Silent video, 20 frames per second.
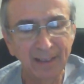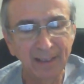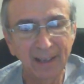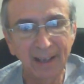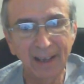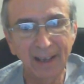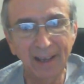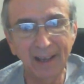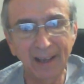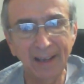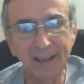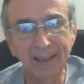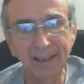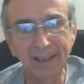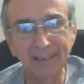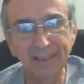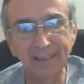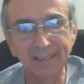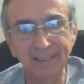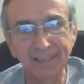
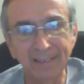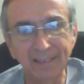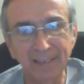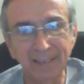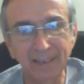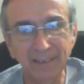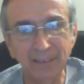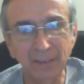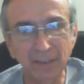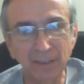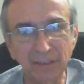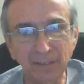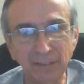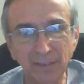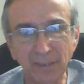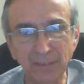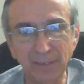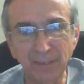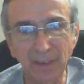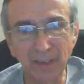And just for
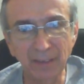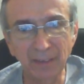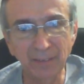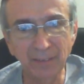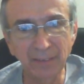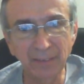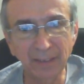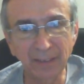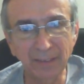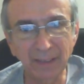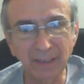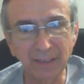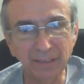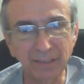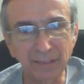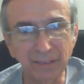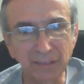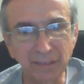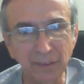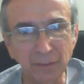the fun of it, let's
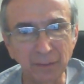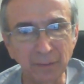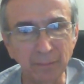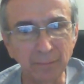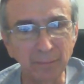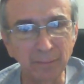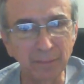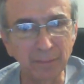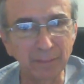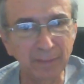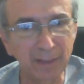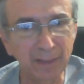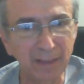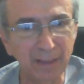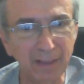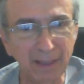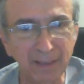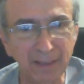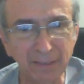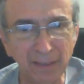assume
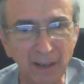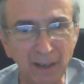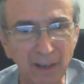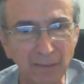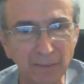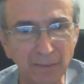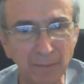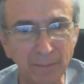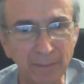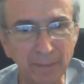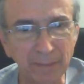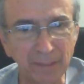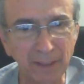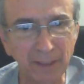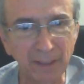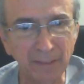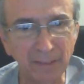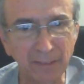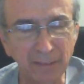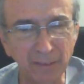it's
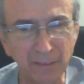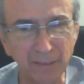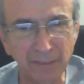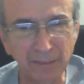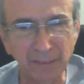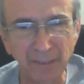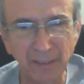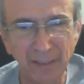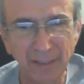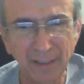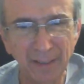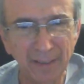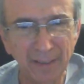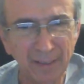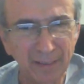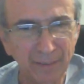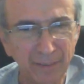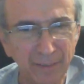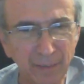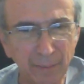100%, just
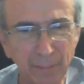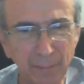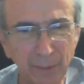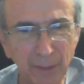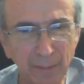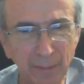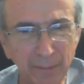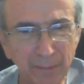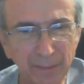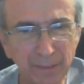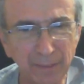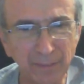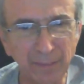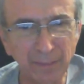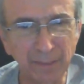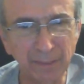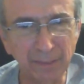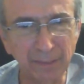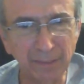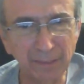for the purpose of
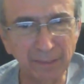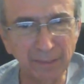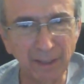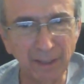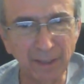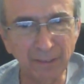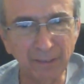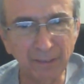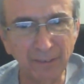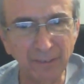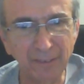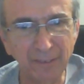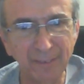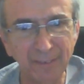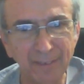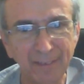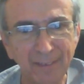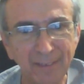this discussion.